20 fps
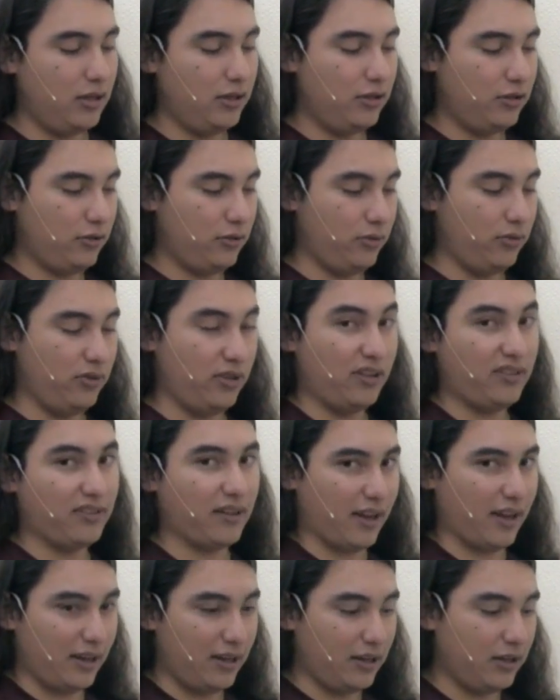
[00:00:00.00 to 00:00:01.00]
to the
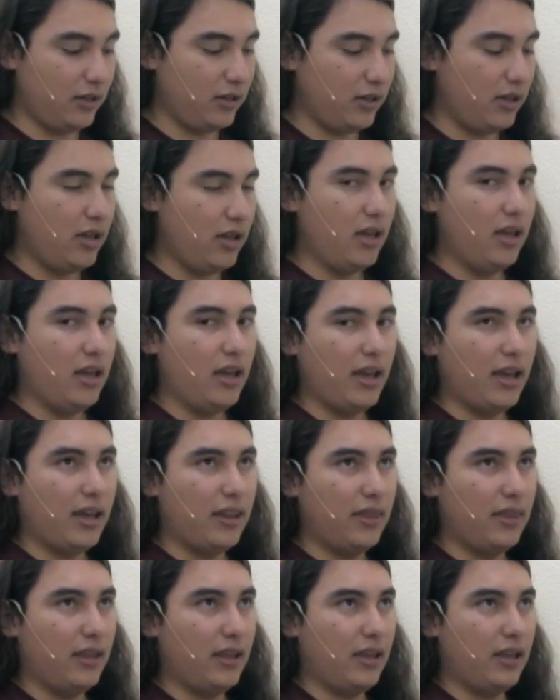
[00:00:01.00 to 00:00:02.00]
side.
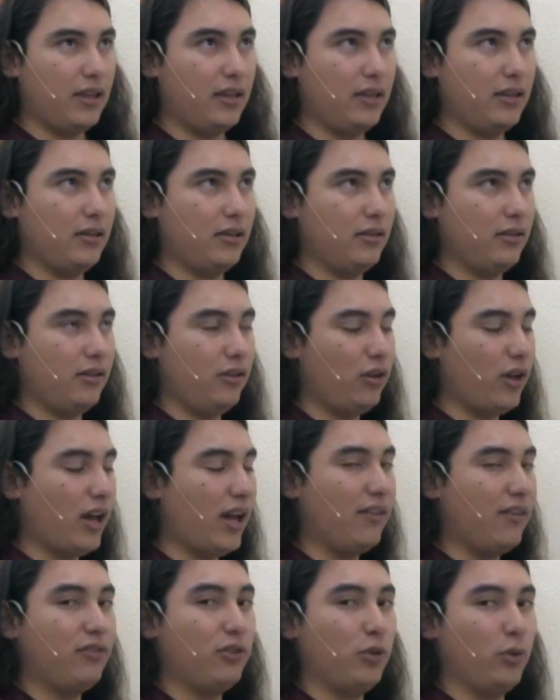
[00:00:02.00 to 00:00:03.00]
And then you
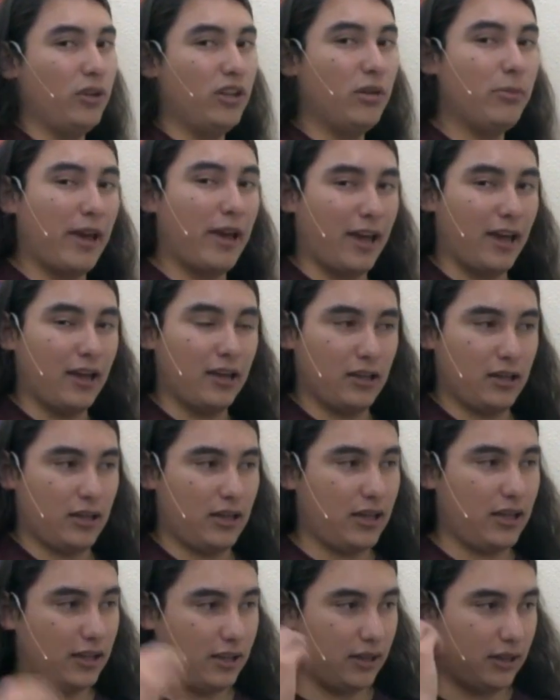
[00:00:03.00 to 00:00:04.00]
have two in the back,
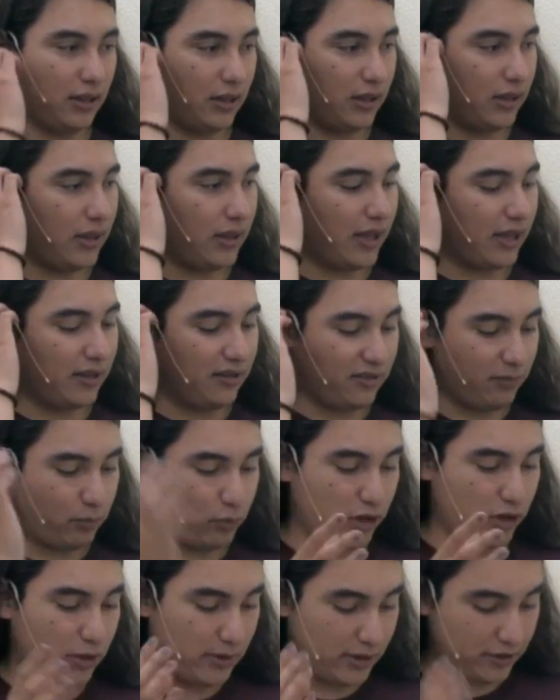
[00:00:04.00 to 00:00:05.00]
and that's
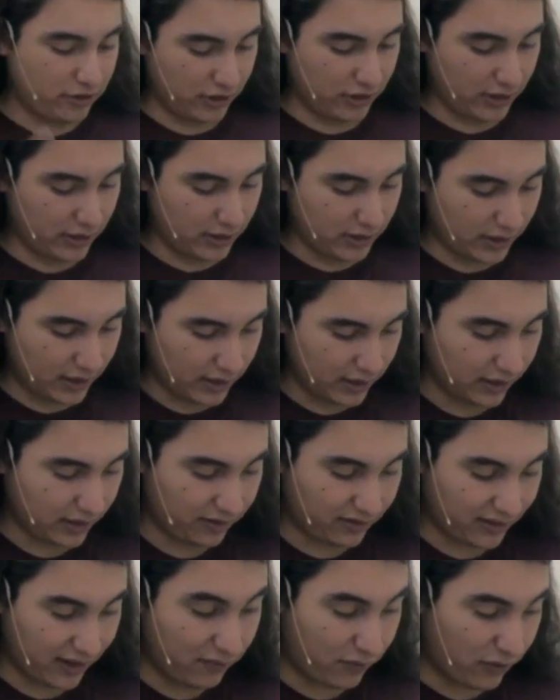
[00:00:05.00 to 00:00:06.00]
pretty much it. And then
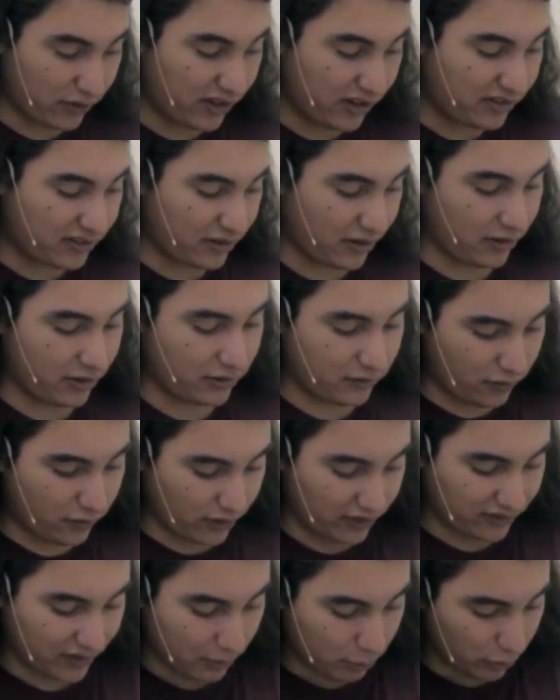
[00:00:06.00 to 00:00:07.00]
same for the skirt. For
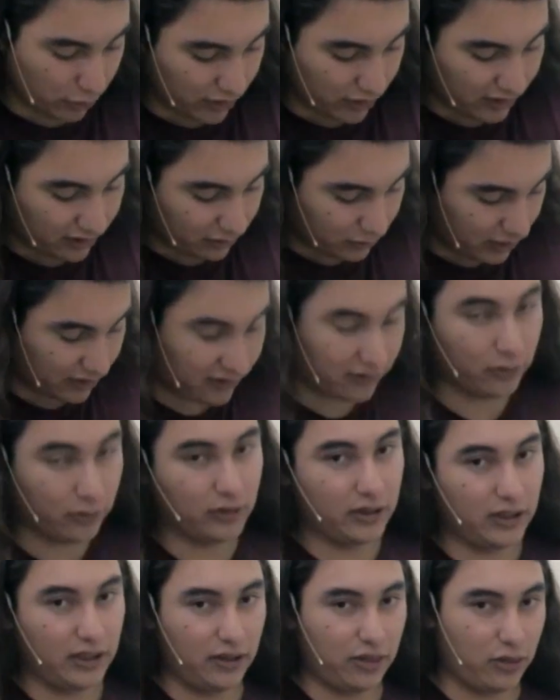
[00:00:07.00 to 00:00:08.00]
example, this one is
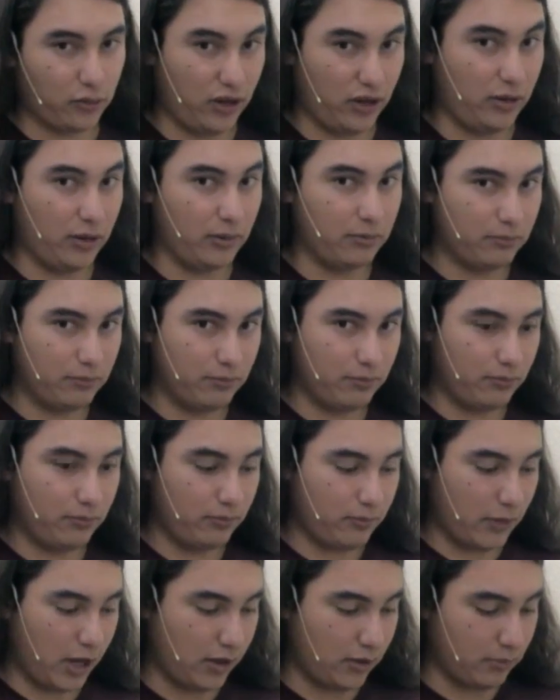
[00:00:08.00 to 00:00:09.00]
only three
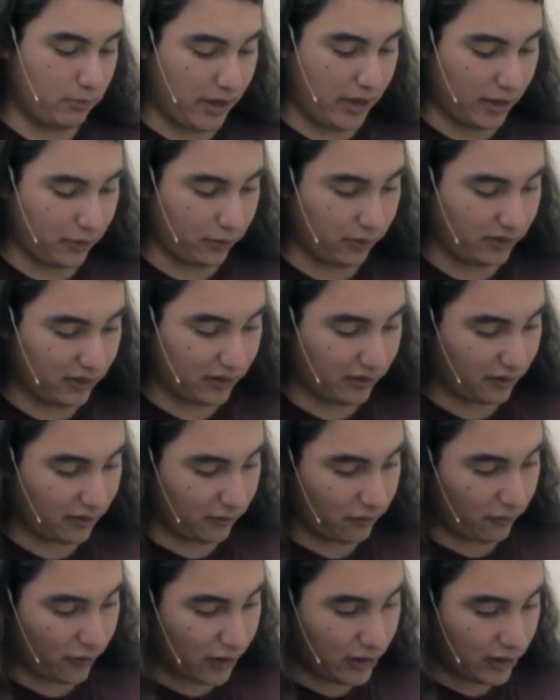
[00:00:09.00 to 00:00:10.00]
panels. It's the
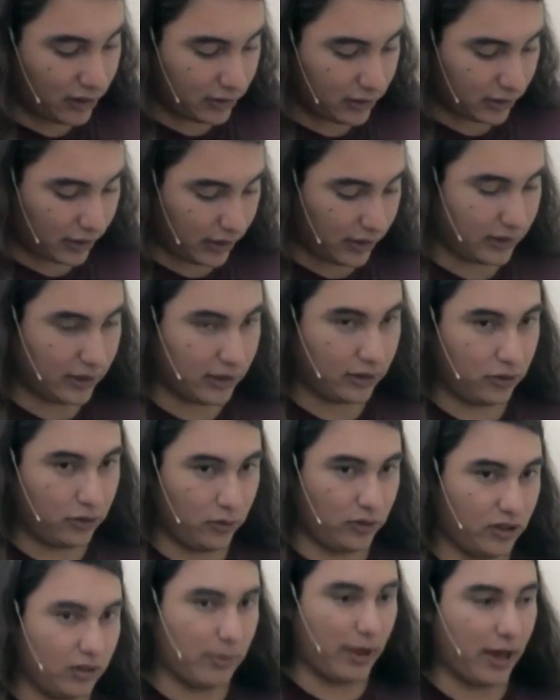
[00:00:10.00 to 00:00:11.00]
front and then two
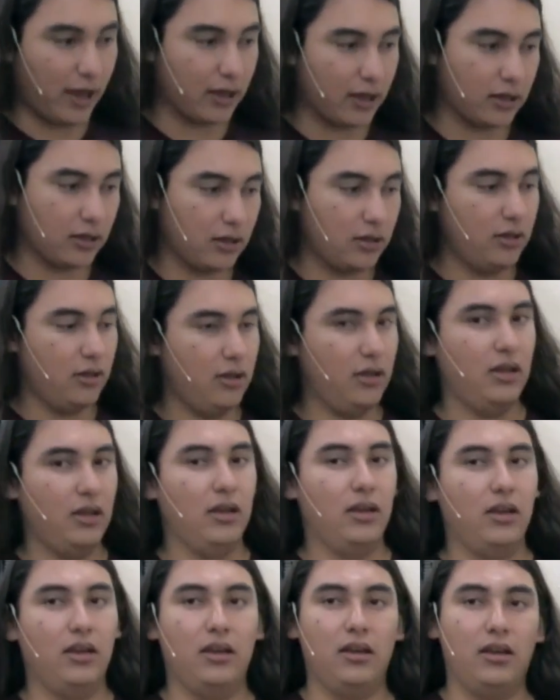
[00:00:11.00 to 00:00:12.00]
in the back.
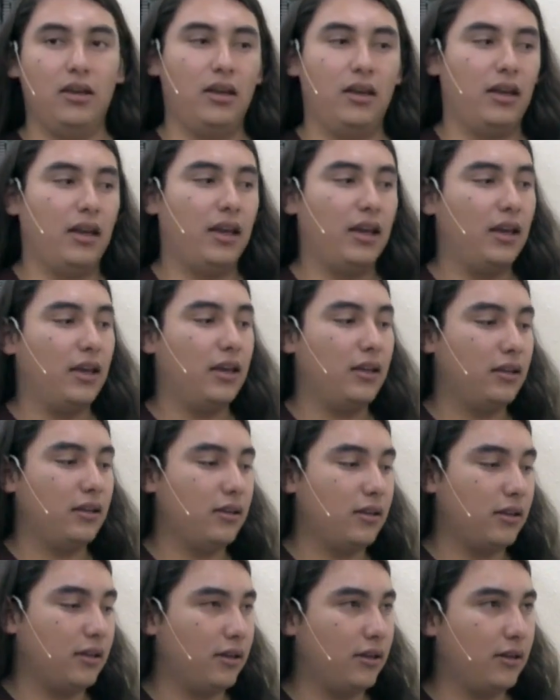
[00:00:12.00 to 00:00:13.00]

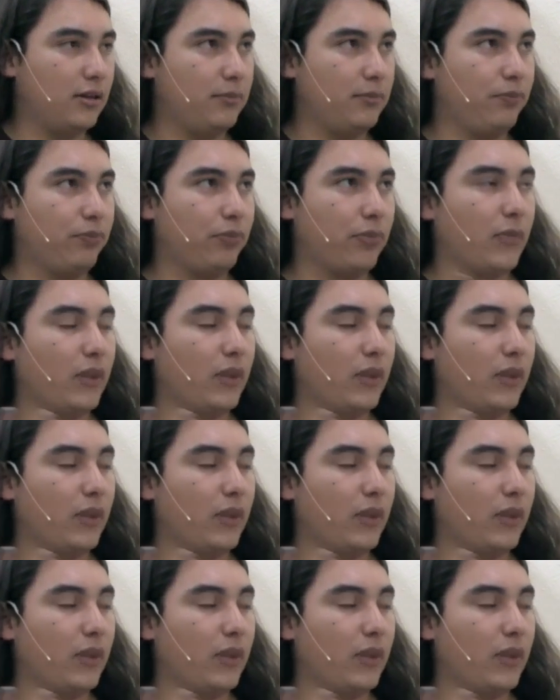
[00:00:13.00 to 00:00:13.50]
And